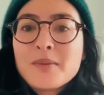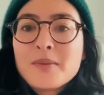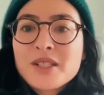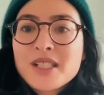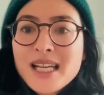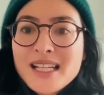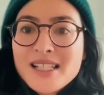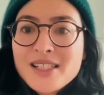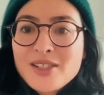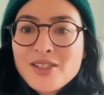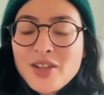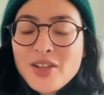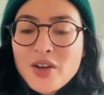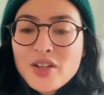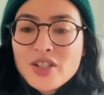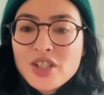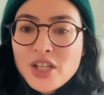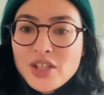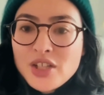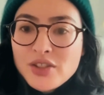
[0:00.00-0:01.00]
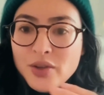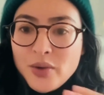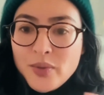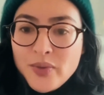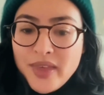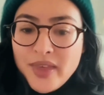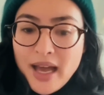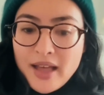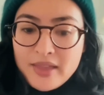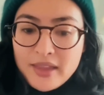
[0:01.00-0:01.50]
just
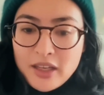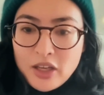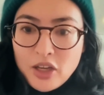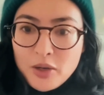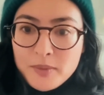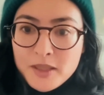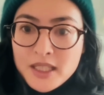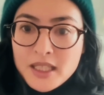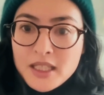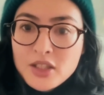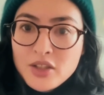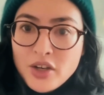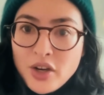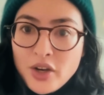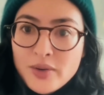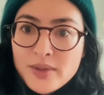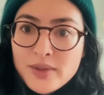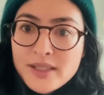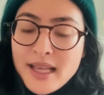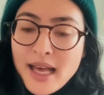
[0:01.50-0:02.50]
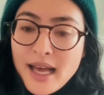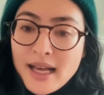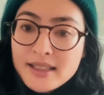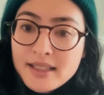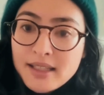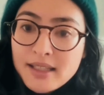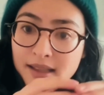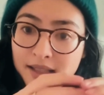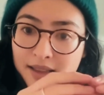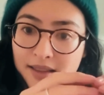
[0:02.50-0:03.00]
so that the community knows
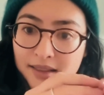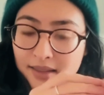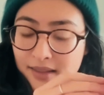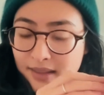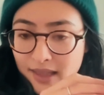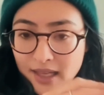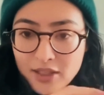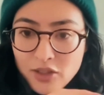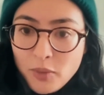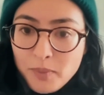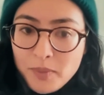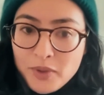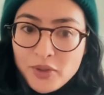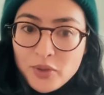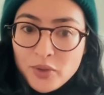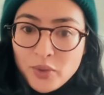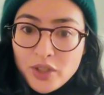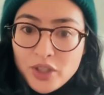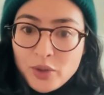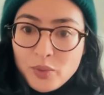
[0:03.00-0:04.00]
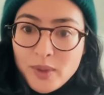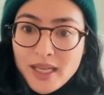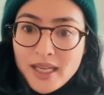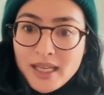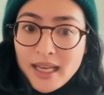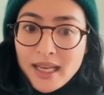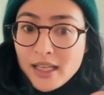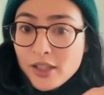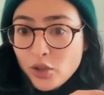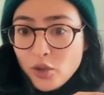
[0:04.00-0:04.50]
that this open source
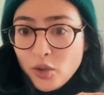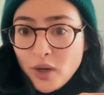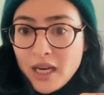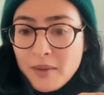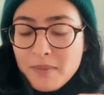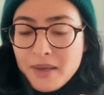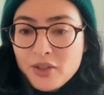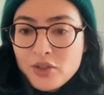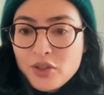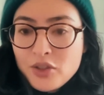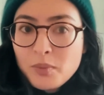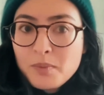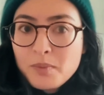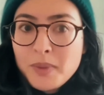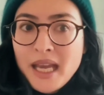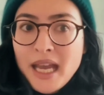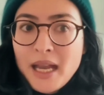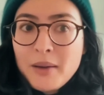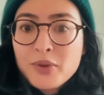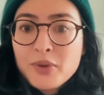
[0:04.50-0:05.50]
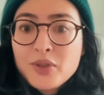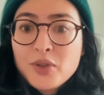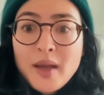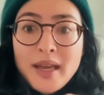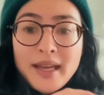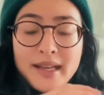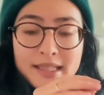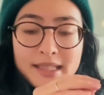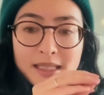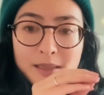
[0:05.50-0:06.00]
week, it's great because you'll be able
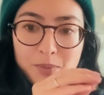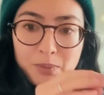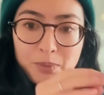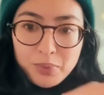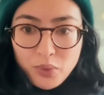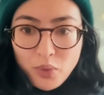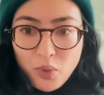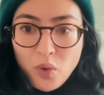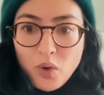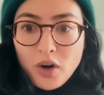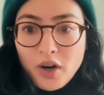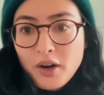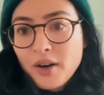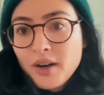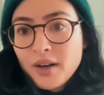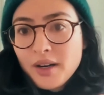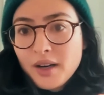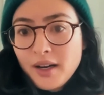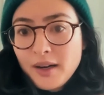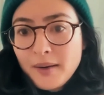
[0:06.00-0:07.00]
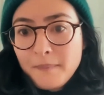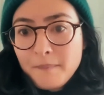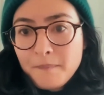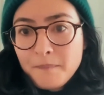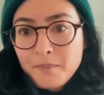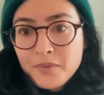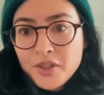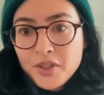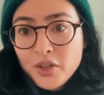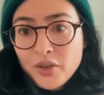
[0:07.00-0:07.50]
to explore
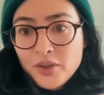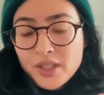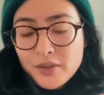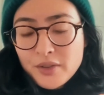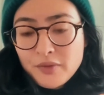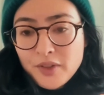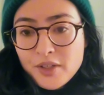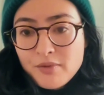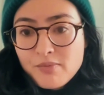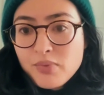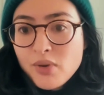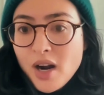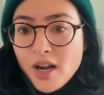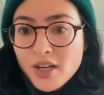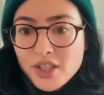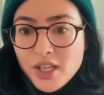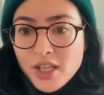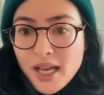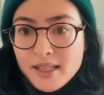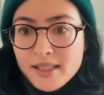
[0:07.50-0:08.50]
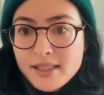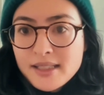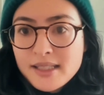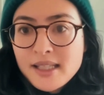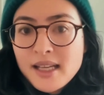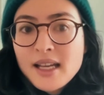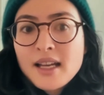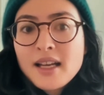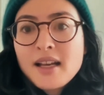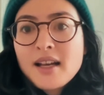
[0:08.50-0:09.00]
different
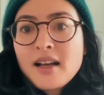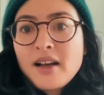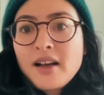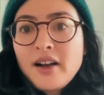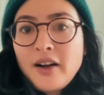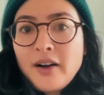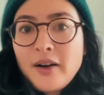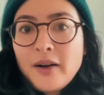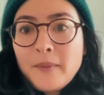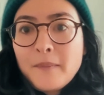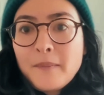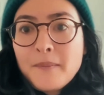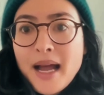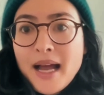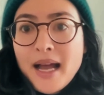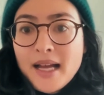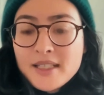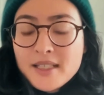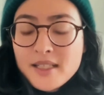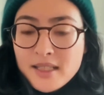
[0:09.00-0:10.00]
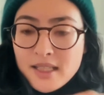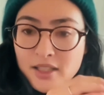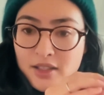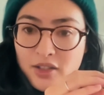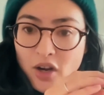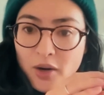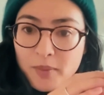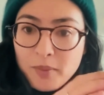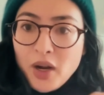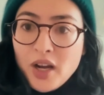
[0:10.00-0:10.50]
projects, and these
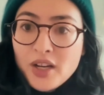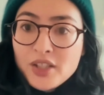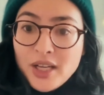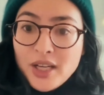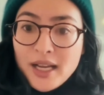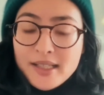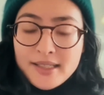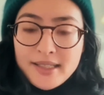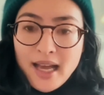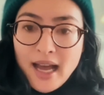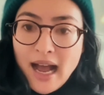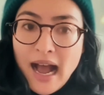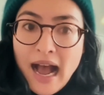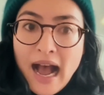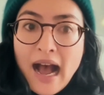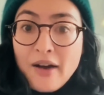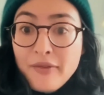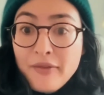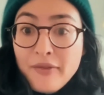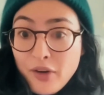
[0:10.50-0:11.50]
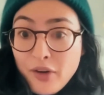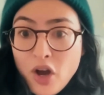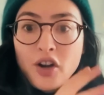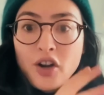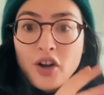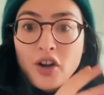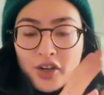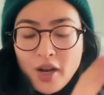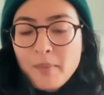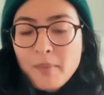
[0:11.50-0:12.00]
are projects that have
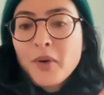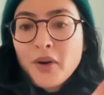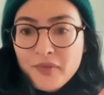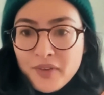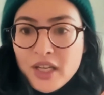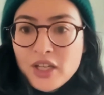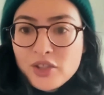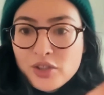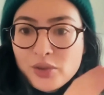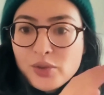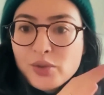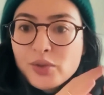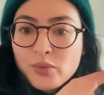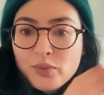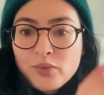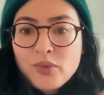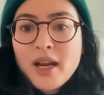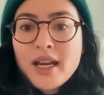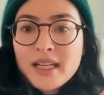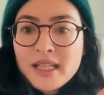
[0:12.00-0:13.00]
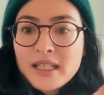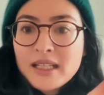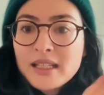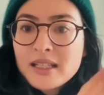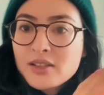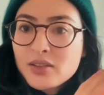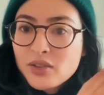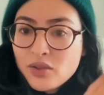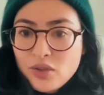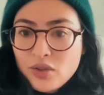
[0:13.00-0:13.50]
a number of issues
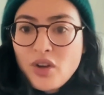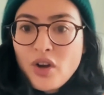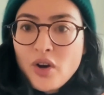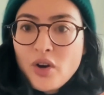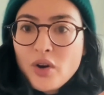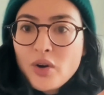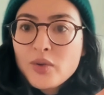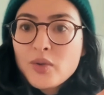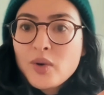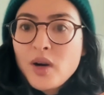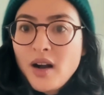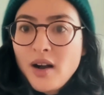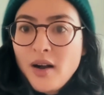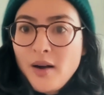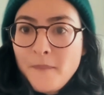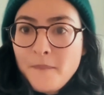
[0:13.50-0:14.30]
ready to go